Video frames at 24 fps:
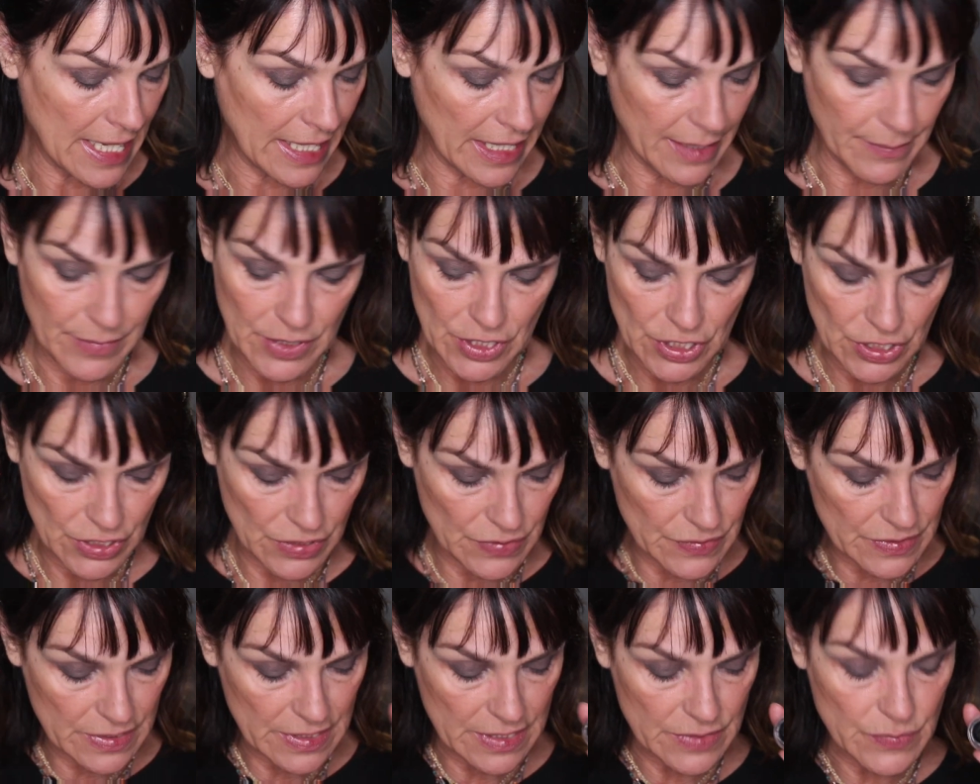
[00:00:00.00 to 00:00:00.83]
And I'm going to
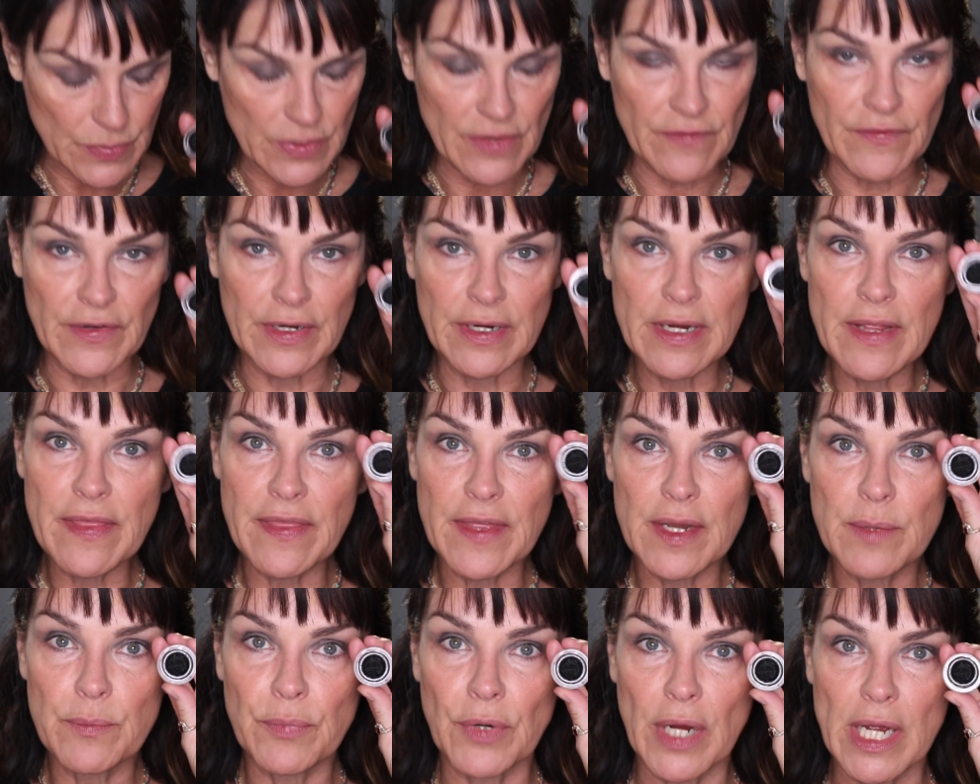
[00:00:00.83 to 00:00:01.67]
use this with a very
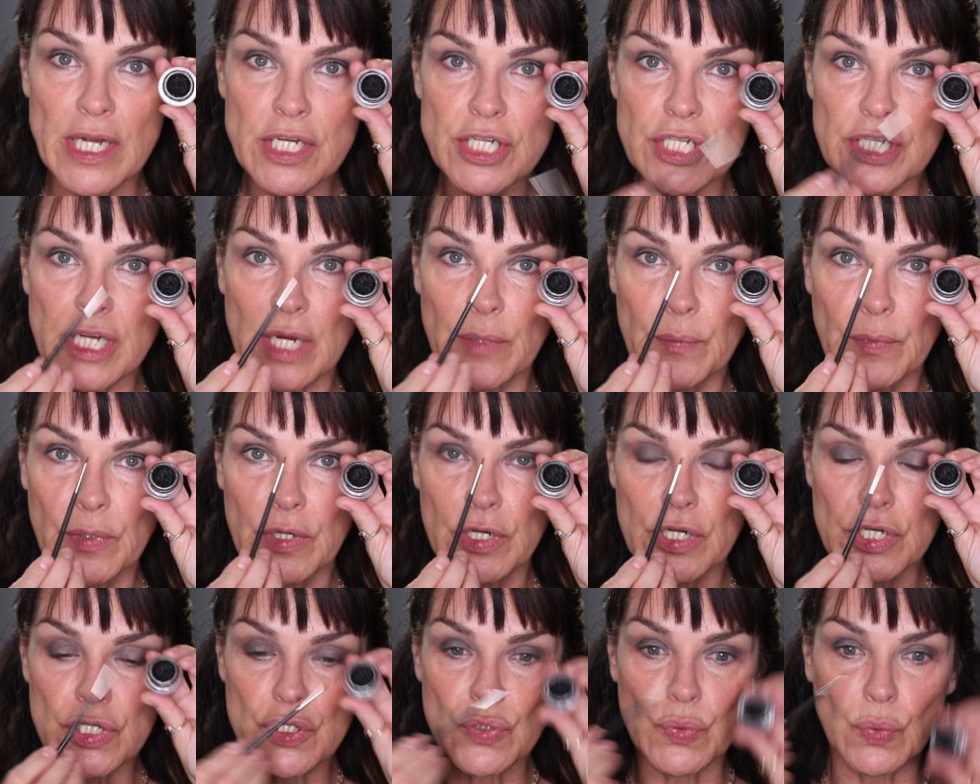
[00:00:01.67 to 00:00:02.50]
thin brush, and we're
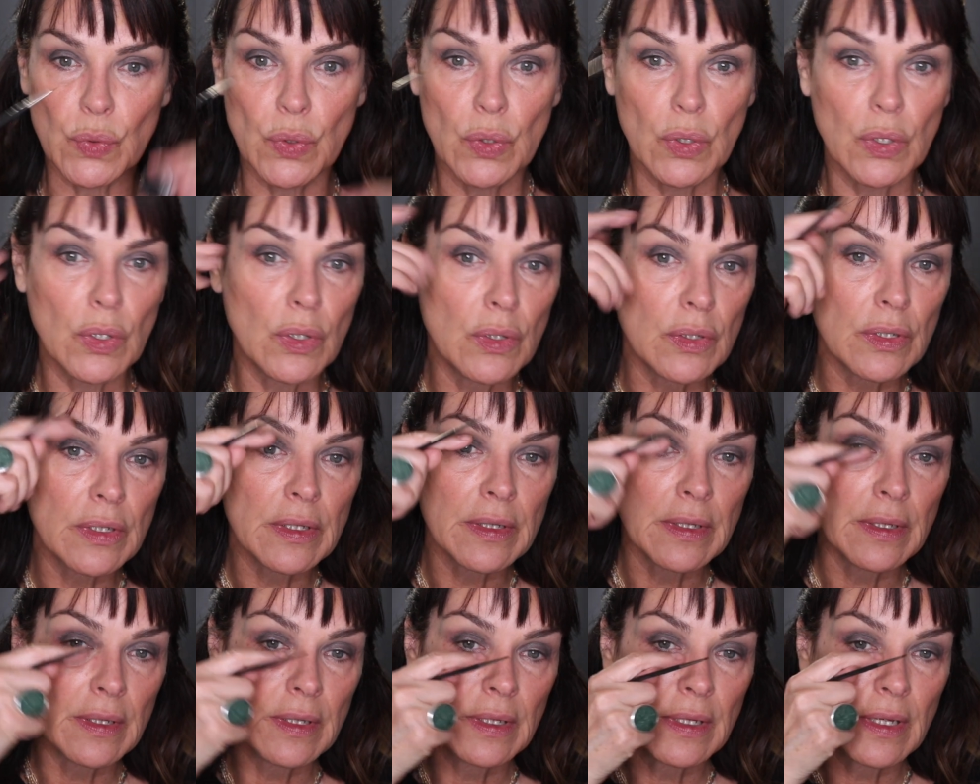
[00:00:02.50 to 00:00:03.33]
going to draw
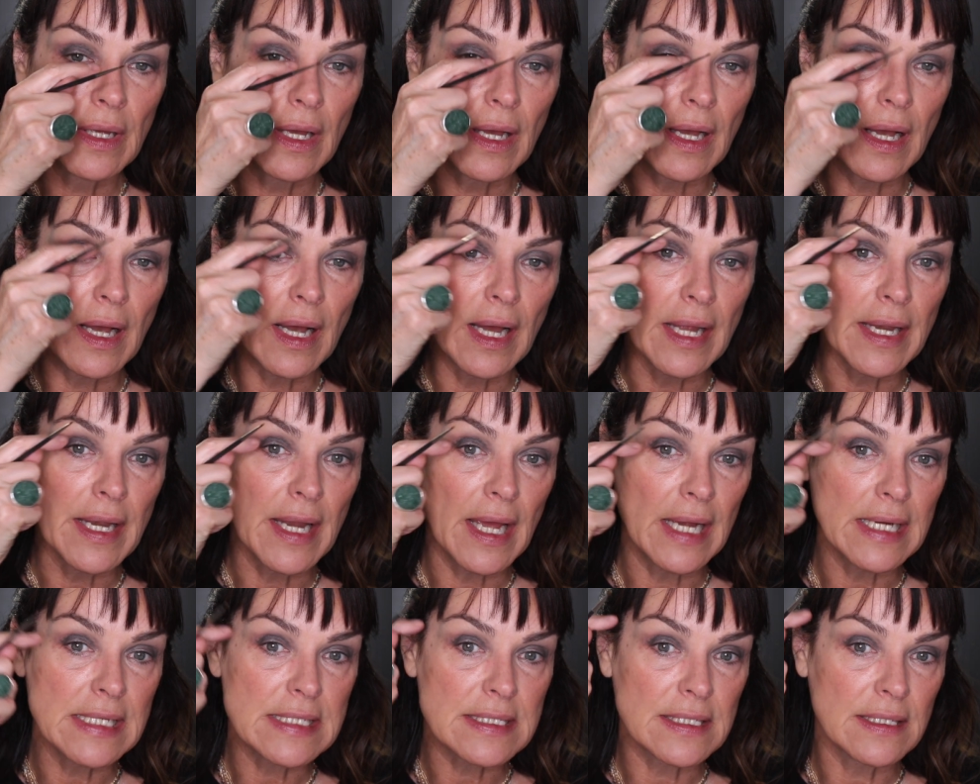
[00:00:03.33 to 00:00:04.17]
a
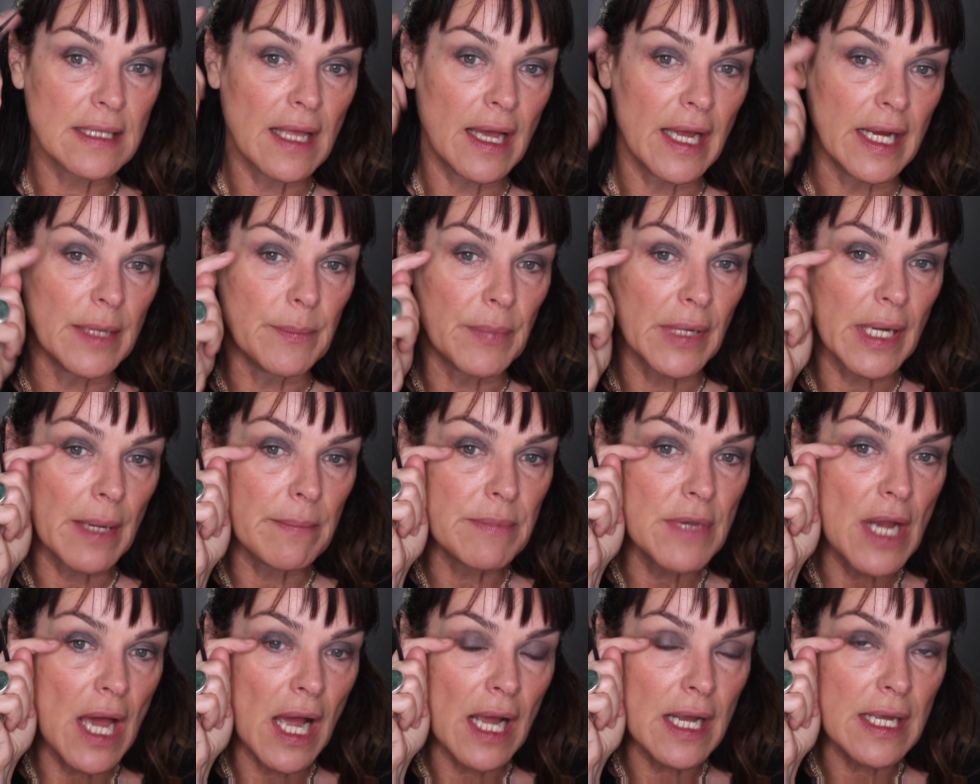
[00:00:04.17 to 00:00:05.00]
nice line. But
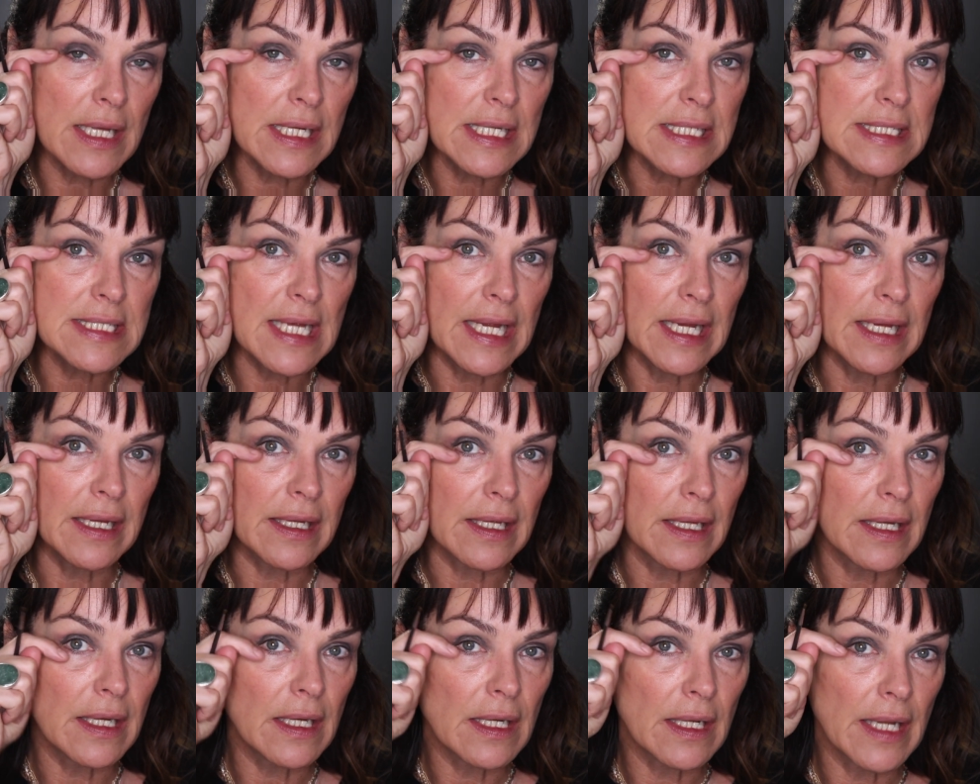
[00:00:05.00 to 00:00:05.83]
I'm not going to
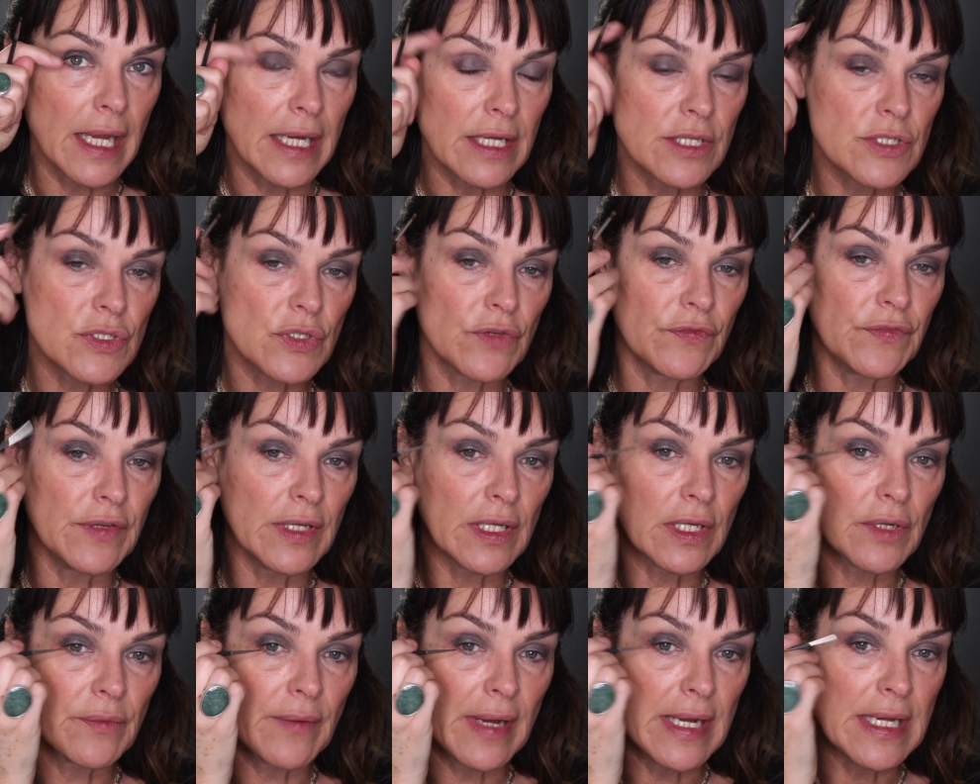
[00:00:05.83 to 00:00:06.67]
take it like
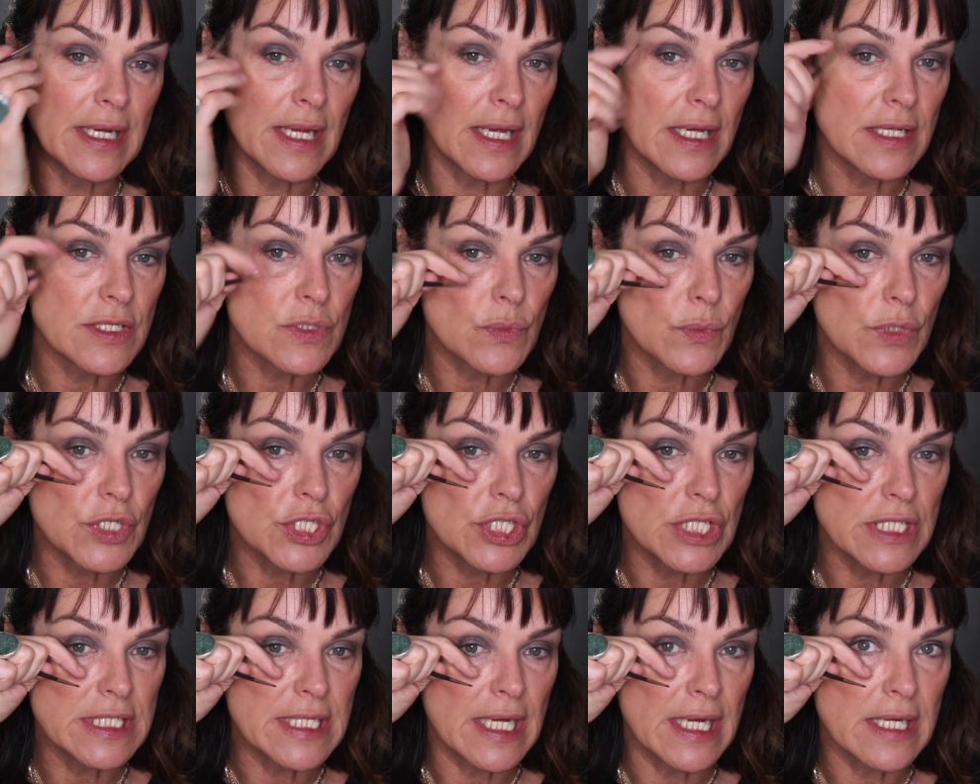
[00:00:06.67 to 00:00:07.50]
Sophia Loren does,
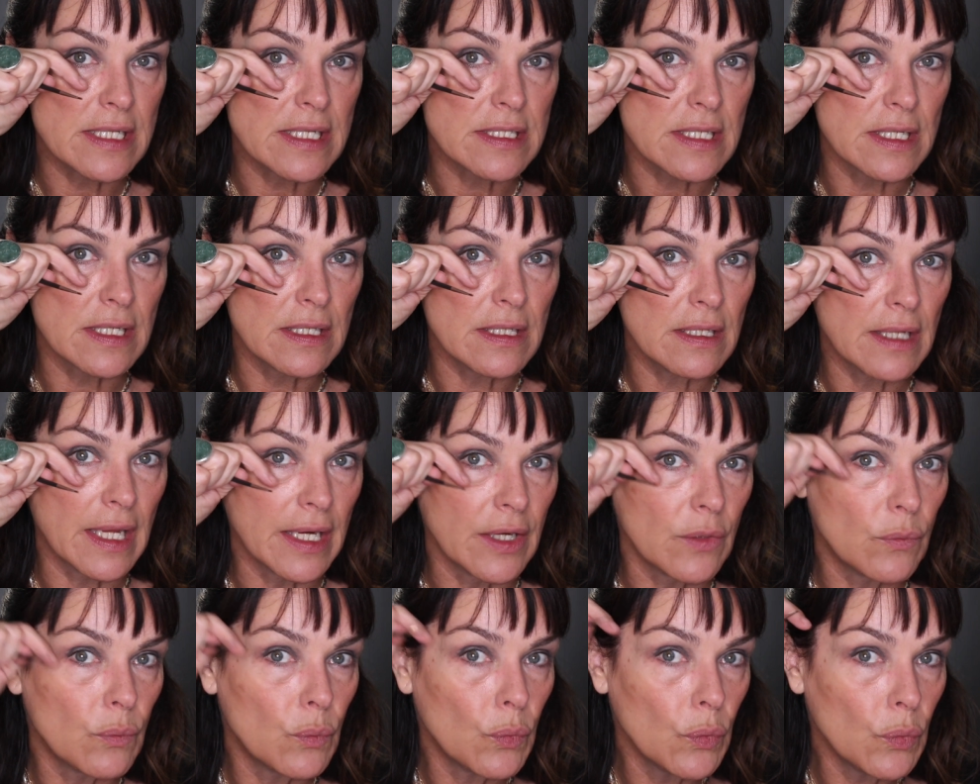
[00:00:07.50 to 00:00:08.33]
which she takes it
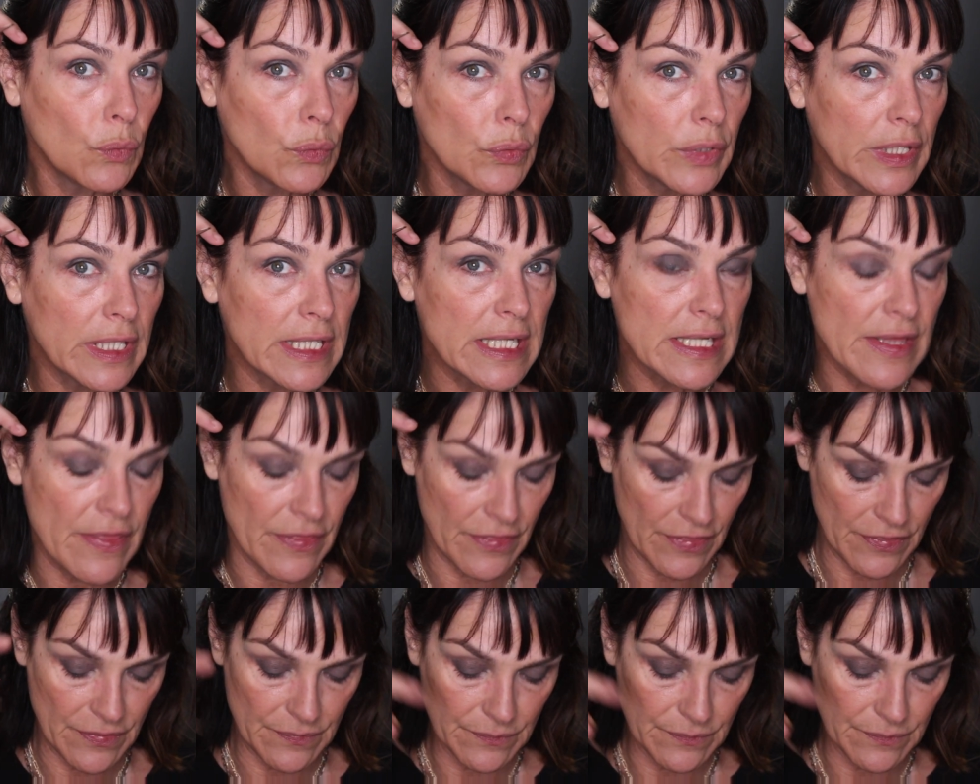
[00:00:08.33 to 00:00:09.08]
like really